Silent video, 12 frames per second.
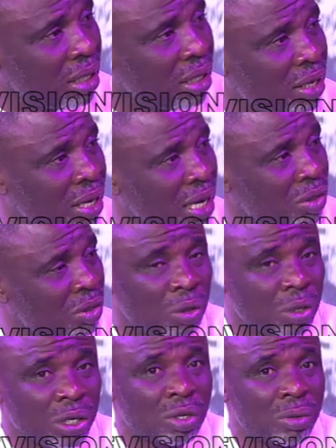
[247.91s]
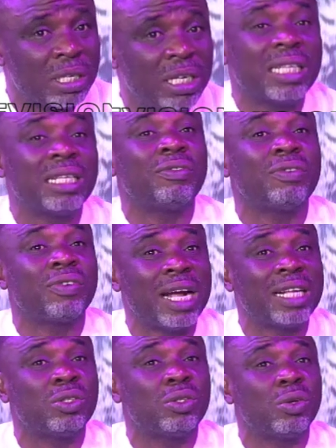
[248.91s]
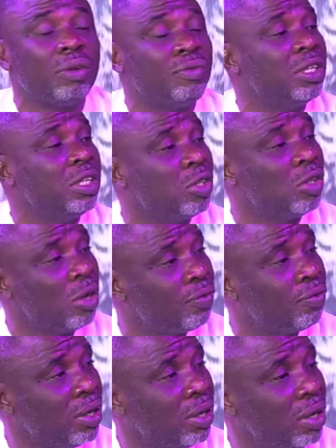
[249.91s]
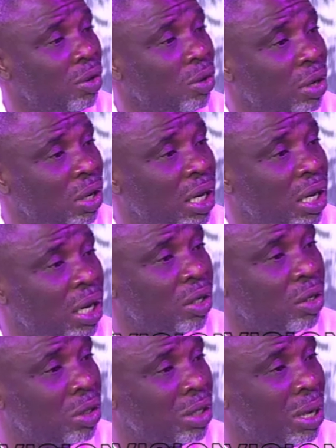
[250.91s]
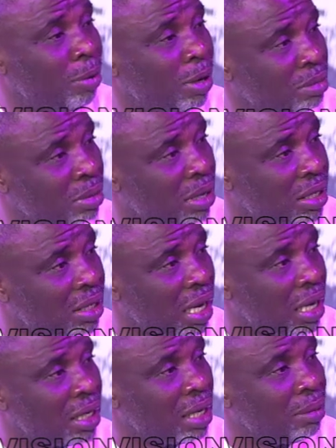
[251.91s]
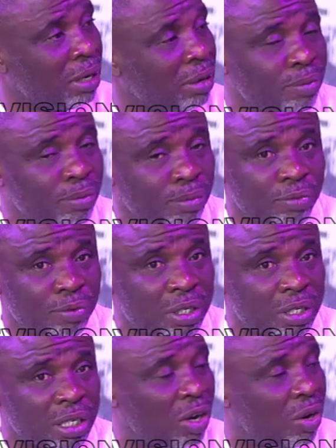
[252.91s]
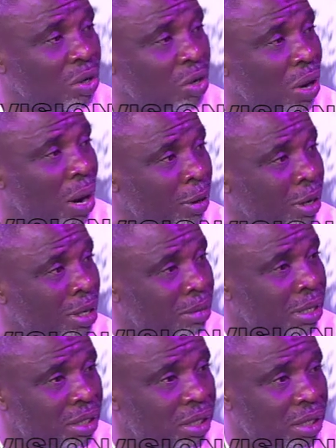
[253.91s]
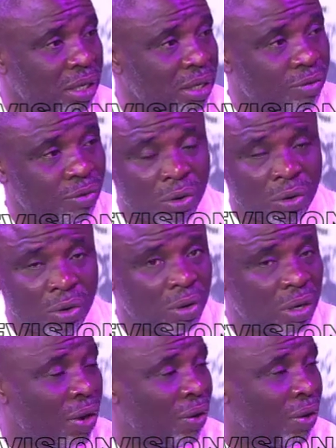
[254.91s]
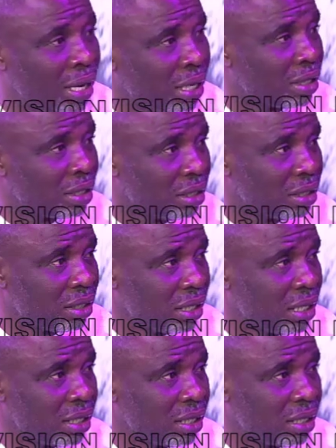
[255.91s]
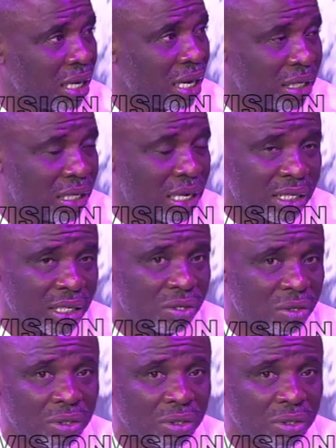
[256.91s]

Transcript: a right to resubmit, he has a right to even dissolve those appointments and now bring forth a new appointment for our state. I think so.